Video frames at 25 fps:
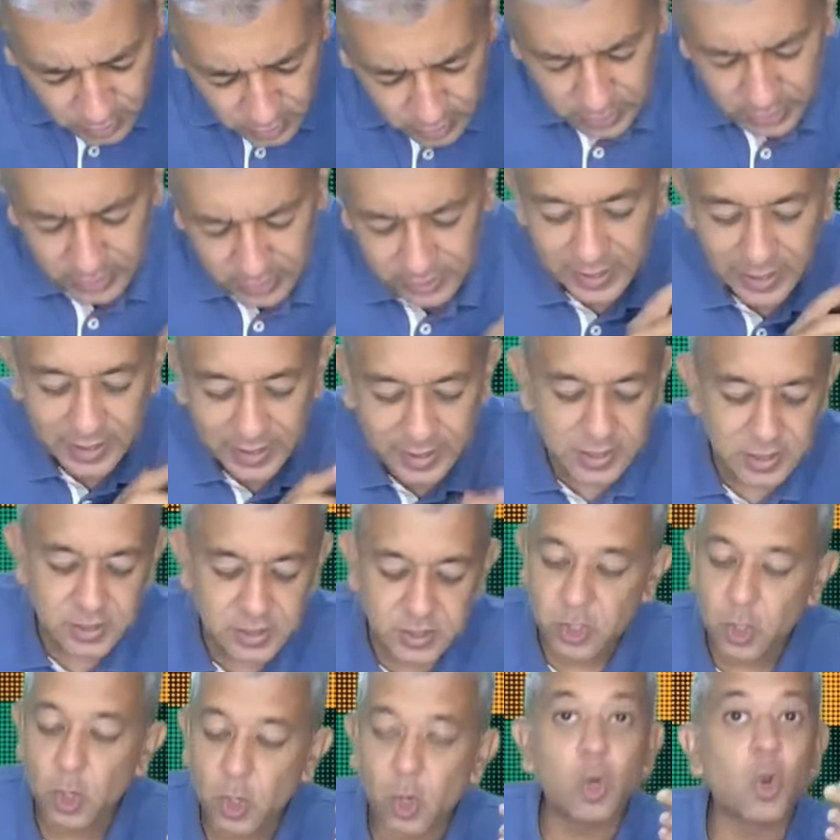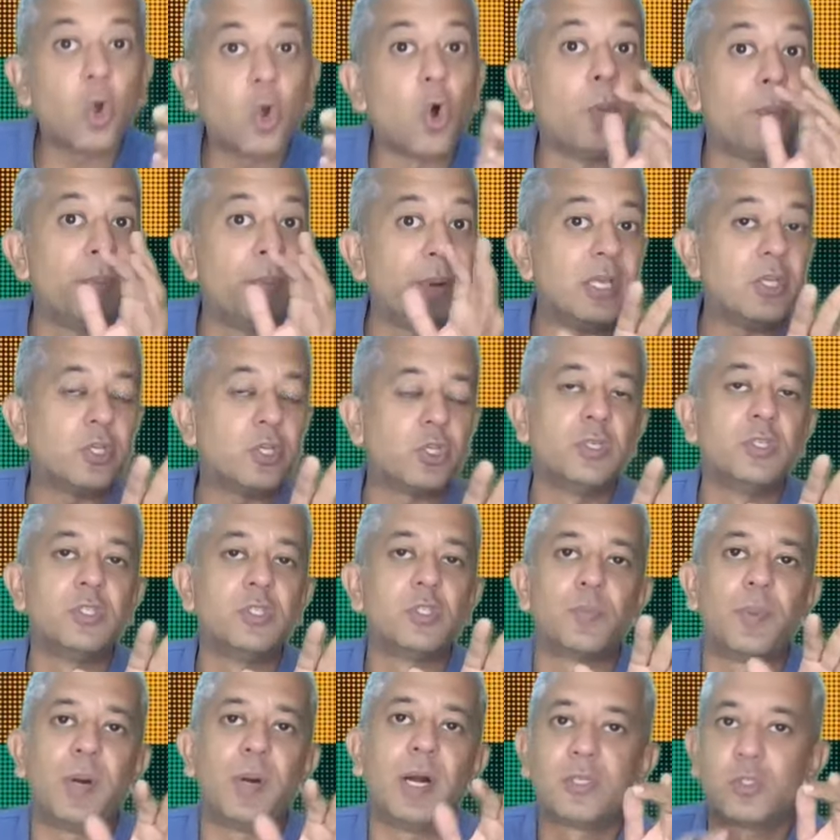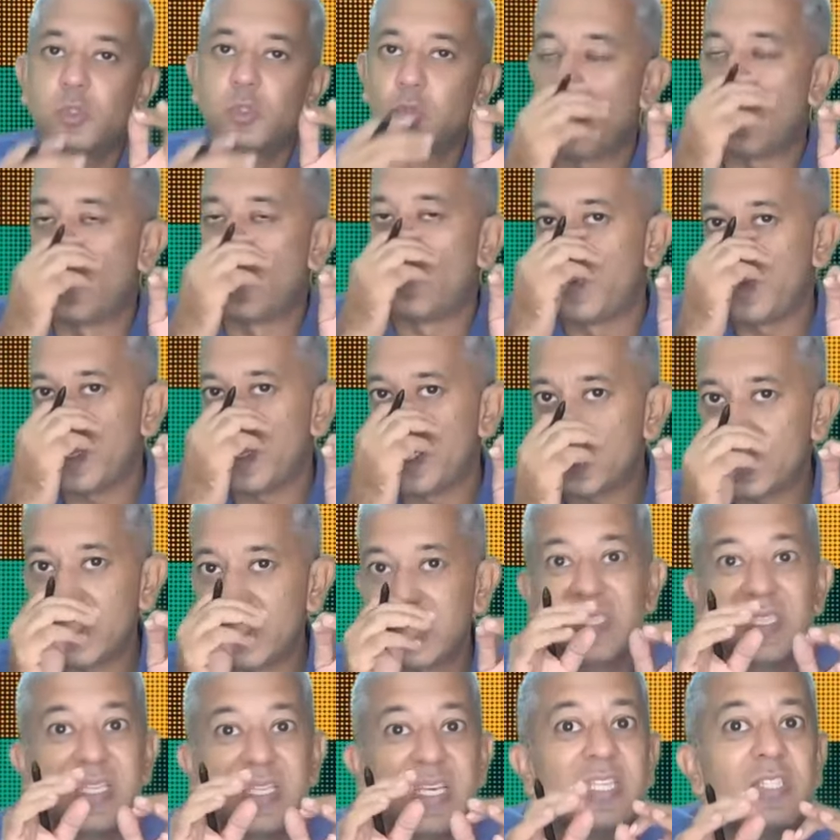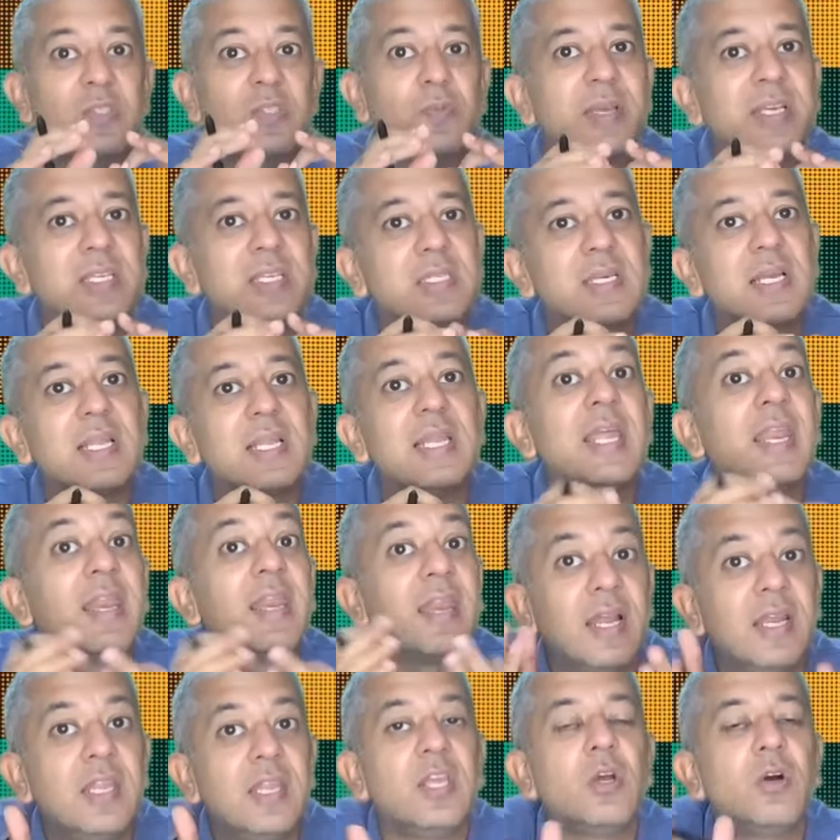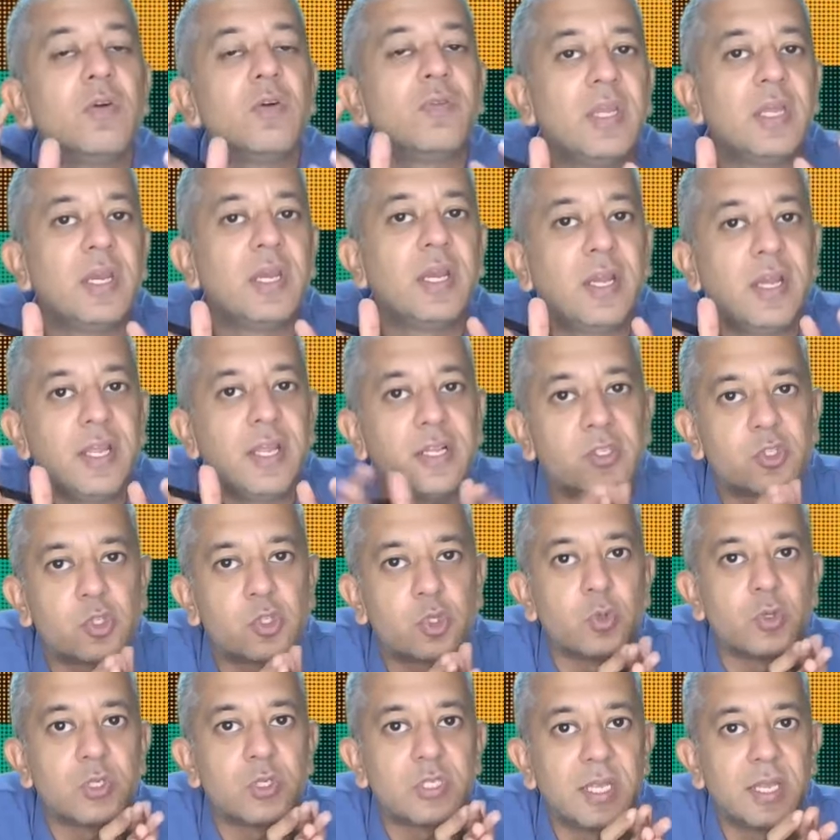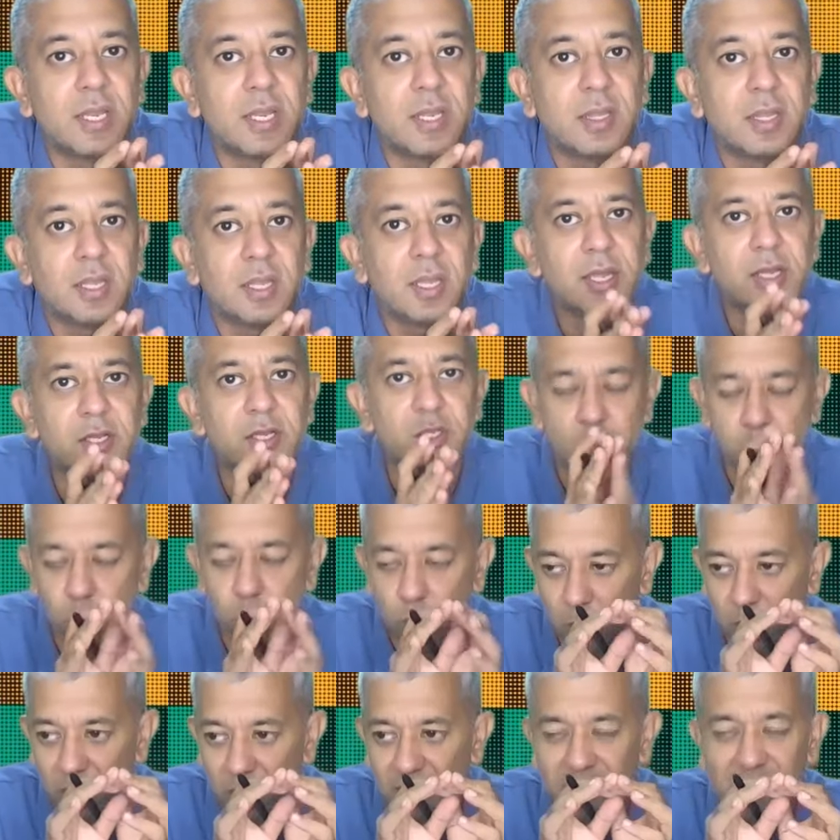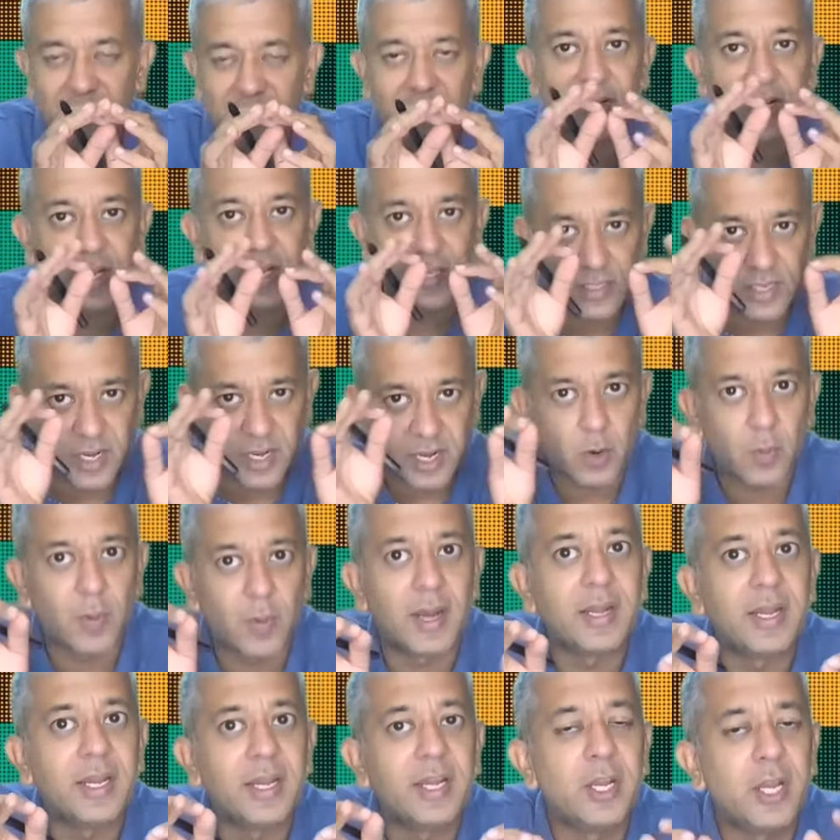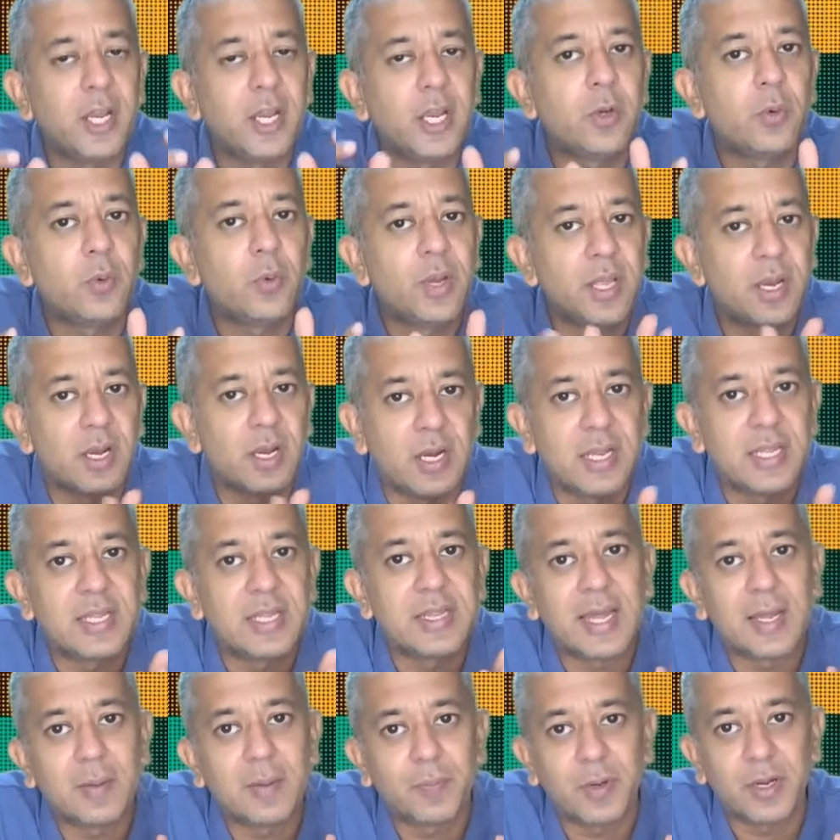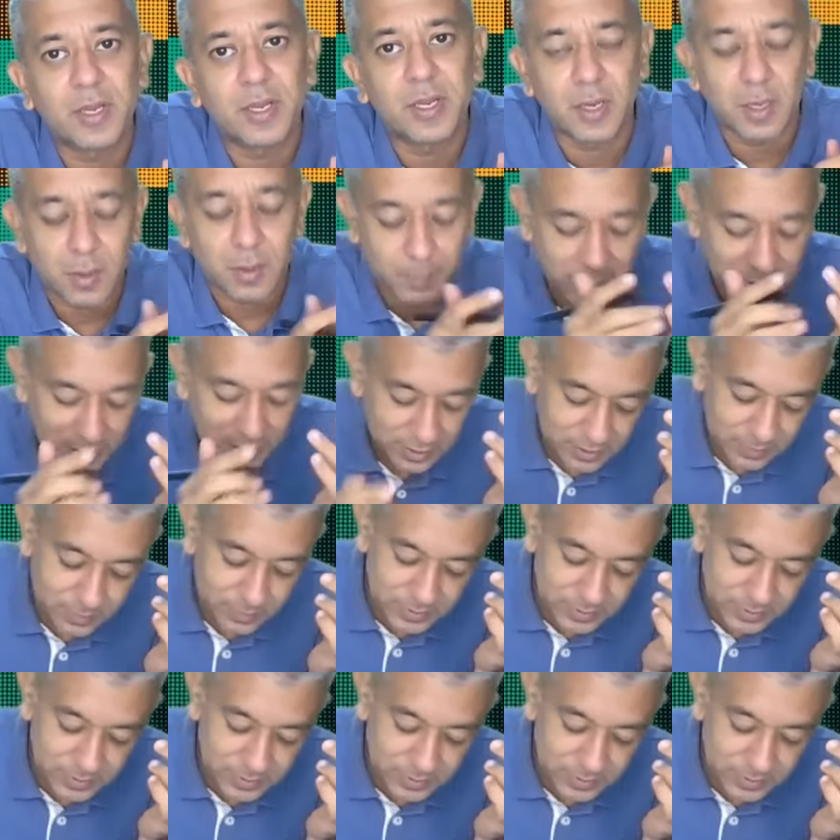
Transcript: That is your operations part. So operations is basically running of the retail stores and nothing else. Whatever is required in day-to-day running, that particular part comes